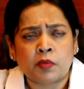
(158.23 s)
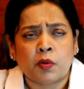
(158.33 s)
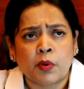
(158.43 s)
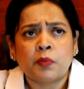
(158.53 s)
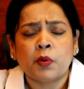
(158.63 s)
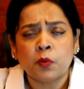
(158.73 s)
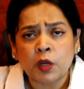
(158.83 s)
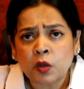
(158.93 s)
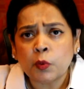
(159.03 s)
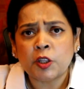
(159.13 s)
when we
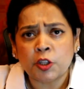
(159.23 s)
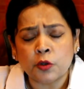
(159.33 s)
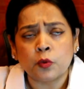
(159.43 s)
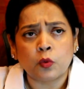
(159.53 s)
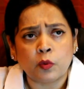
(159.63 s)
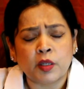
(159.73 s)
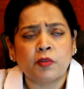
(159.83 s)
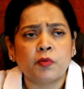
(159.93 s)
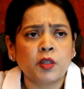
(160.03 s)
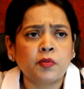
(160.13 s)
work with you, when we
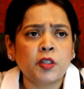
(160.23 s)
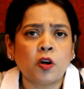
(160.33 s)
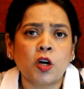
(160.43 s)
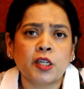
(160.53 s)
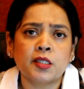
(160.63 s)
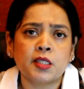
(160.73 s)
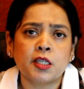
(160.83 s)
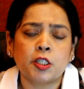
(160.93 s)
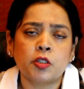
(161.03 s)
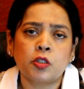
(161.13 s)
work with your
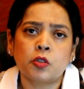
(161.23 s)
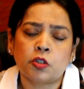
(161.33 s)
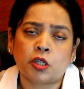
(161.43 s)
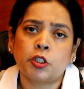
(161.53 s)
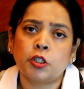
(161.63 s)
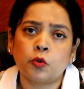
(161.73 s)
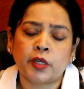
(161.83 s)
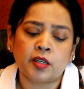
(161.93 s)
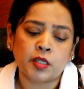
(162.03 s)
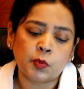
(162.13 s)
organization to structure
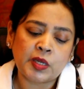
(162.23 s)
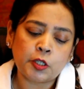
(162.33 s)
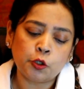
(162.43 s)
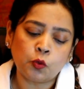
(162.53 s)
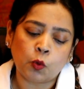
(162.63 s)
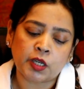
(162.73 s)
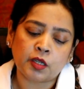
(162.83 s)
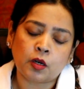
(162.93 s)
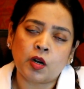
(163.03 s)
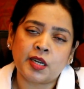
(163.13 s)
OKRs, we do what are
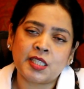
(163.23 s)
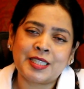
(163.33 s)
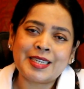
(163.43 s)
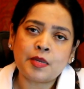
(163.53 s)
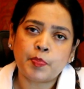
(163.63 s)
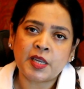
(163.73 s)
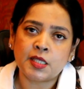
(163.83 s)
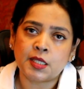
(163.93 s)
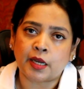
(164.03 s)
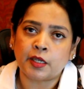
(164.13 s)
called as deep
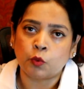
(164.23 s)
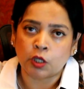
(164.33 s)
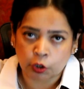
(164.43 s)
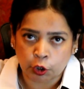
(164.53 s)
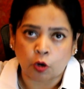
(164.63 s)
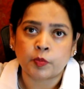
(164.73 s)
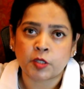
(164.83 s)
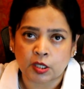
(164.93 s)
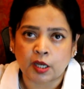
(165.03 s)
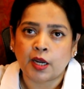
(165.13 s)
insight
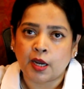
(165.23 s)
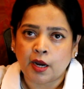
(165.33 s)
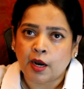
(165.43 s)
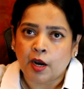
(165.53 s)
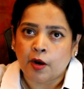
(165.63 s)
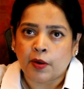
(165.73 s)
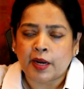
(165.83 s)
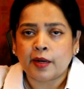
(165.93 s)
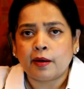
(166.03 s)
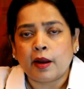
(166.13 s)
workshops,
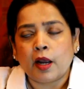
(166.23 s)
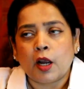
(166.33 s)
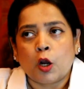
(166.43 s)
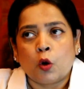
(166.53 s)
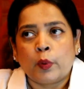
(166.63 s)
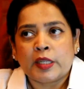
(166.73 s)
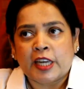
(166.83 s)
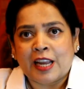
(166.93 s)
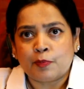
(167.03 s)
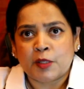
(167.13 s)
right? Which
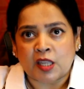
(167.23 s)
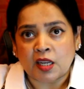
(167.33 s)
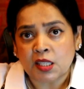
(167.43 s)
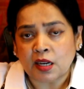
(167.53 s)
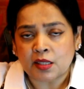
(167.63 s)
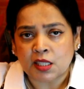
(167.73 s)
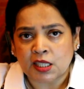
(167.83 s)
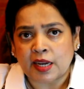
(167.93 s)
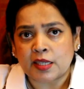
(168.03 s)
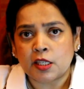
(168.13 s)
helps us
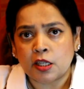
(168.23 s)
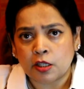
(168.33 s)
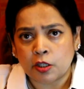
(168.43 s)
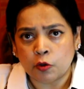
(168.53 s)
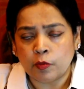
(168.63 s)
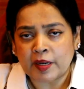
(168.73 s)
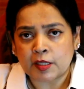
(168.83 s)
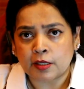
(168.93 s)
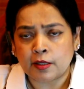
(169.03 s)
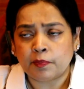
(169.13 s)
understand you
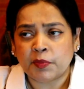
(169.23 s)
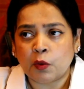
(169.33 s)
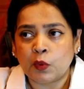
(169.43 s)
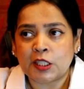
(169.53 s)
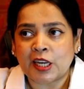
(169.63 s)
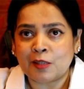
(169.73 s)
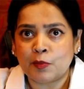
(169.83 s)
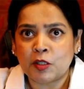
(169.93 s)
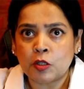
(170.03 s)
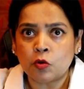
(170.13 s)
better, which
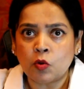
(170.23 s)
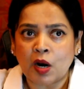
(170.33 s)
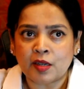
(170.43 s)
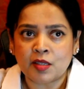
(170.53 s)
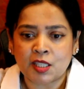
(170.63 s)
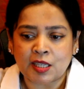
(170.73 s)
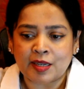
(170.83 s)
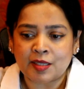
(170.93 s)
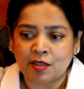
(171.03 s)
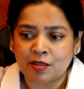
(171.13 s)
helps you understand
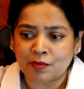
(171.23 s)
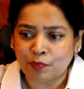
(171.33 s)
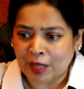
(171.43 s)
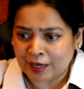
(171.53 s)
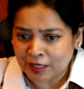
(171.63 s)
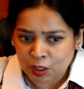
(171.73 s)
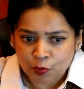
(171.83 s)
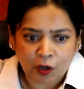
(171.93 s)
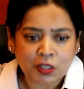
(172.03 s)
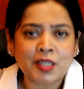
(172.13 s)
certain blind
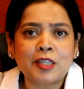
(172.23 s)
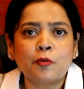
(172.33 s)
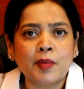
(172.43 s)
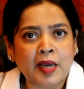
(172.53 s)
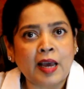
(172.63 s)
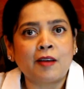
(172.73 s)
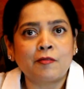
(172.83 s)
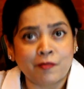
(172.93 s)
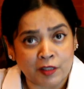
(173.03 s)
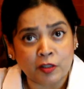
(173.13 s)
spots that you may
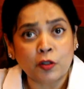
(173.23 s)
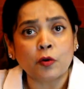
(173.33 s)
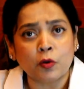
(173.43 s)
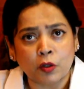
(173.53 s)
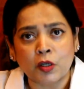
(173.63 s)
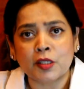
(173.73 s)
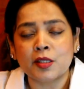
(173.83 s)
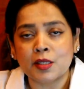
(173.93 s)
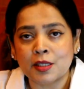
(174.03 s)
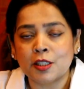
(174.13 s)
have within your own
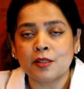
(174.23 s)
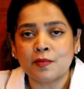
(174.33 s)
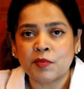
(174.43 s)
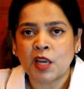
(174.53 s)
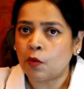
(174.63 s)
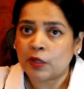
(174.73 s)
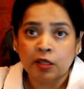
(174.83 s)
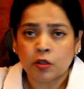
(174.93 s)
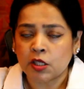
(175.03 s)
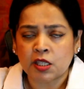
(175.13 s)
organization, whether
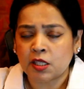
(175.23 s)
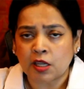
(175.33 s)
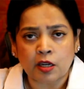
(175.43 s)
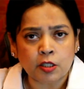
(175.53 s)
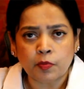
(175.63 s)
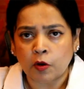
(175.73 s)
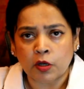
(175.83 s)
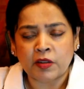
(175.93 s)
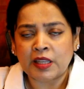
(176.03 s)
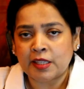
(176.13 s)
you're a startup or a
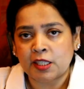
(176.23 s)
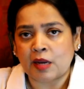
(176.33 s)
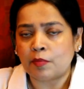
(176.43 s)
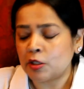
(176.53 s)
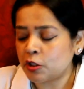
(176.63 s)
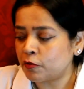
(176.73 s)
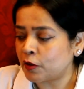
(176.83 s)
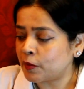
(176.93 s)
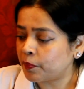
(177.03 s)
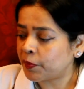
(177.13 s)
well-established
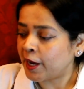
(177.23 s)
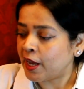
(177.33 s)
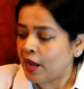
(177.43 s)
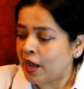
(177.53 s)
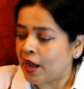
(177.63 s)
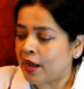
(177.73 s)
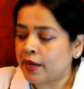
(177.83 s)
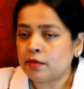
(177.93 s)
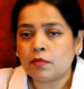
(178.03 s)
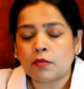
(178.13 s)
firm.
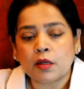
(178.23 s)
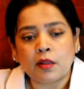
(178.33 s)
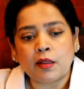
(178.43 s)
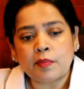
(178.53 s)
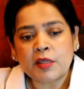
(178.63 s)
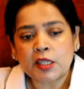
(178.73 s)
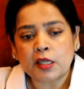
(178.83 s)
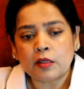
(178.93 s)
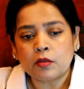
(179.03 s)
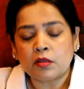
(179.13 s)
And let me tell
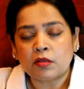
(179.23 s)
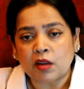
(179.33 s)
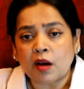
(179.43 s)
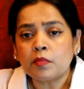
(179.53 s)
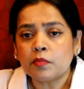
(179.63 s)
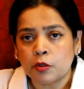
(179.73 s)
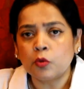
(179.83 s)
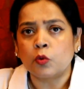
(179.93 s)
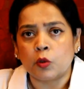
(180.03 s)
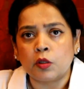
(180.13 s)
you the thumb
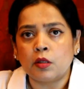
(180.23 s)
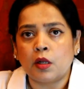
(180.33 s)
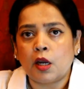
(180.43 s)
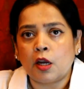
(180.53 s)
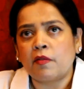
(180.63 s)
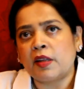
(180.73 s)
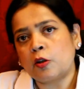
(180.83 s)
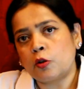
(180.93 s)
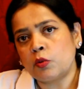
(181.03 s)
rule when you do